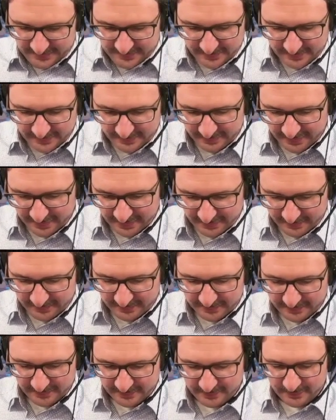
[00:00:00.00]
Okay,
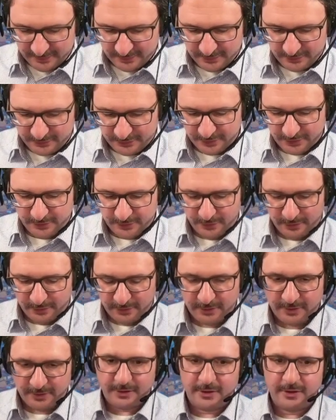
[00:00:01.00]

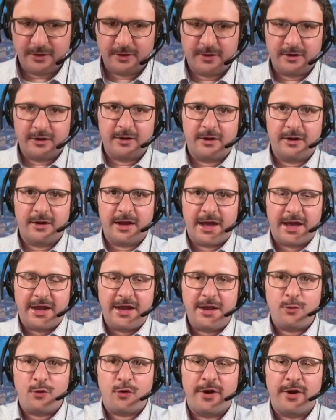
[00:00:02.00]
so
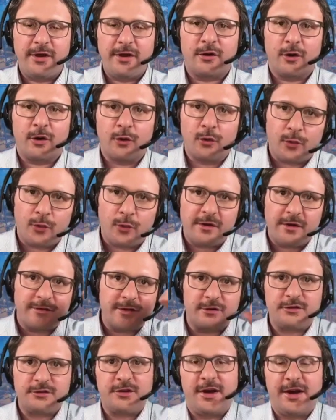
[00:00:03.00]
any point on one of
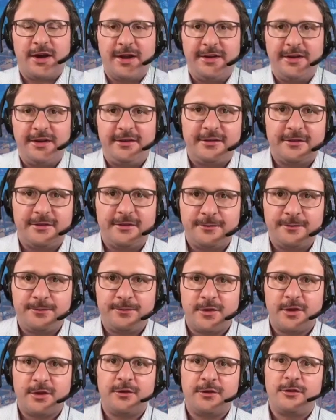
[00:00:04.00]
those lines
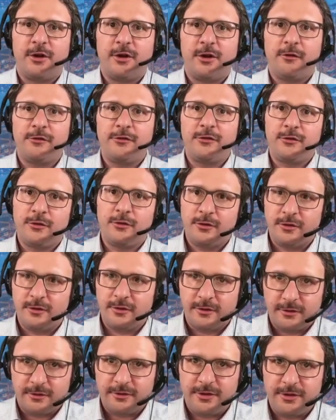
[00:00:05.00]
solves
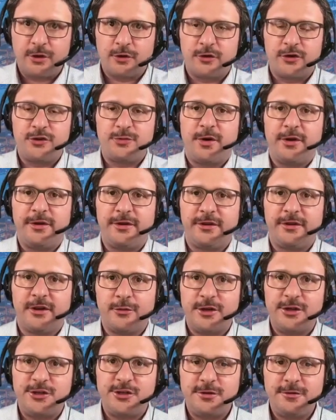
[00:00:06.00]
the corresponding
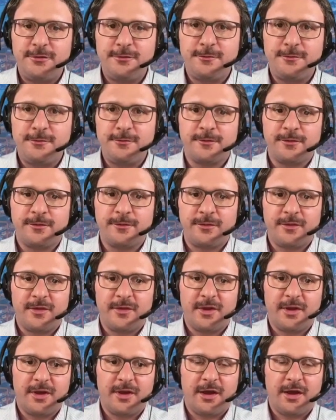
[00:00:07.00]
equation.
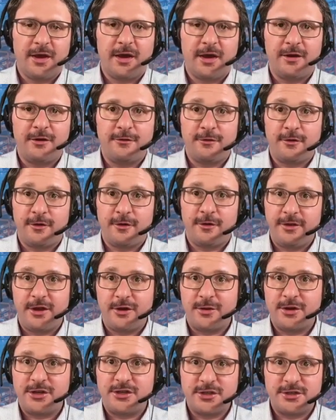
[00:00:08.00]
And for the
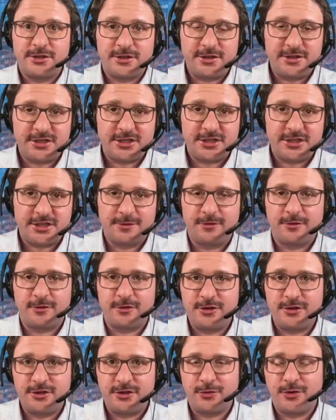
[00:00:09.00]
equation system, of
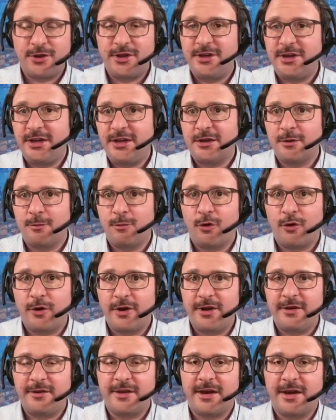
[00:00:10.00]
course, we need a
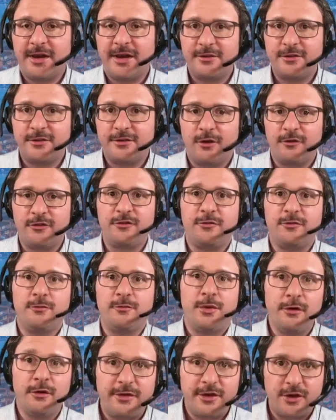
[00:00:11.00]
point that solves
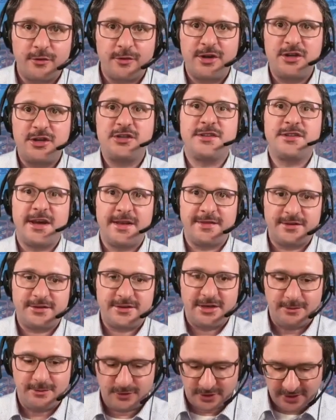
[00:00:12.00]
both equations at the
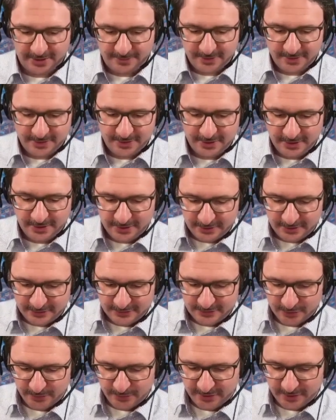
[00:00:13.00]
same time.
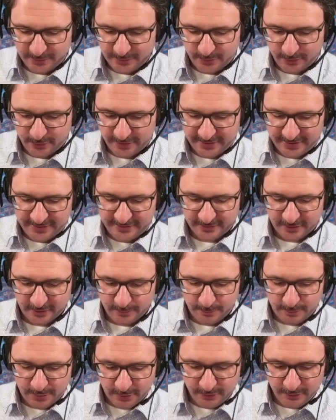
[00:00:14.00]
So we need a point that is
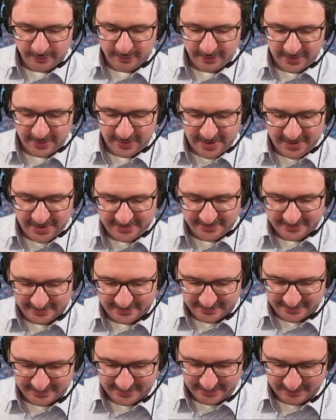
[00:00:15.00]
on both lines at
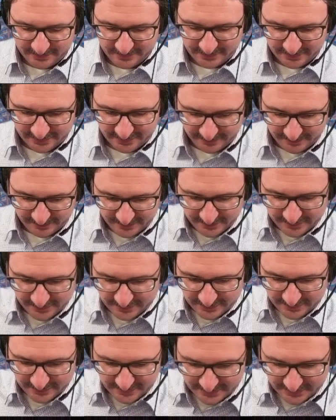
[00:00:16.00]
the same time.
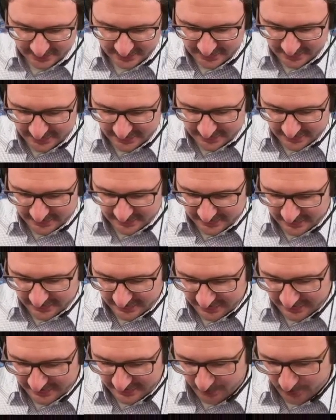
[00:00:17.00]

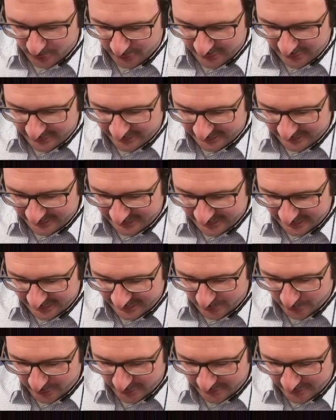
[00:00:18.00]
And that point is
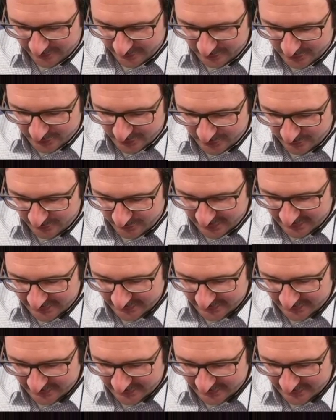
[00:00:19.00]
exactly where those two lines